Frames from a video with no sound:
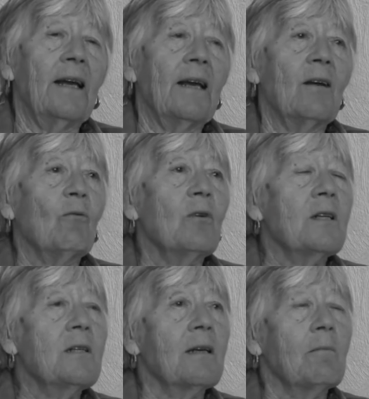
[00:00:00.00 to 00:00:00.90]
It
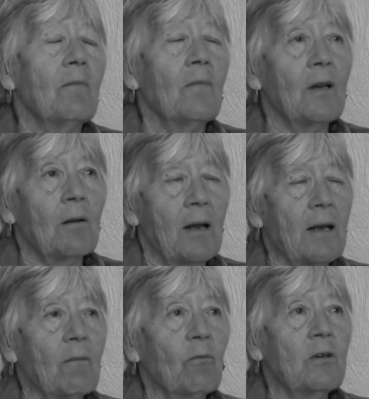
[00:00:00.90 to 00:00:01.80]

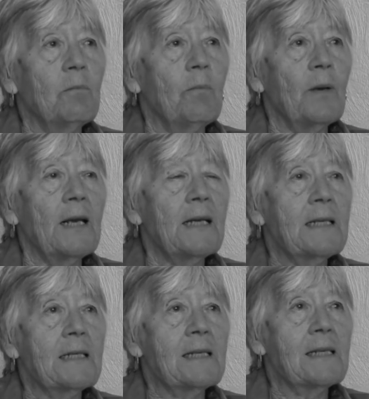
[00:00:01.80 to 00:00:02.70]
would be
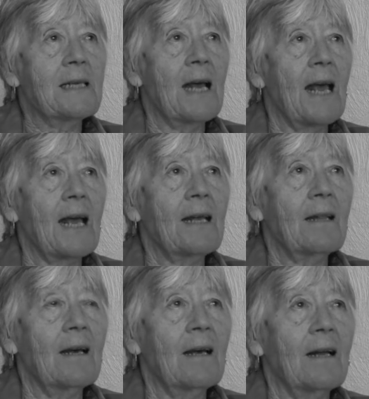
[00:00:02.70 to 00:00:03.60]
to say
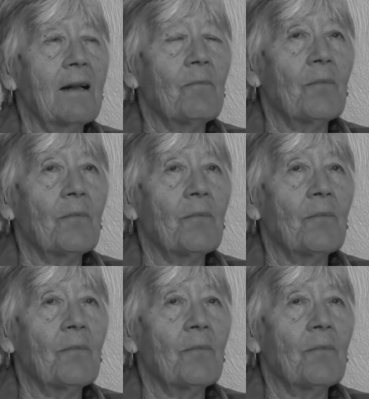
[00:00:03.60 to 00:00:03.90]
that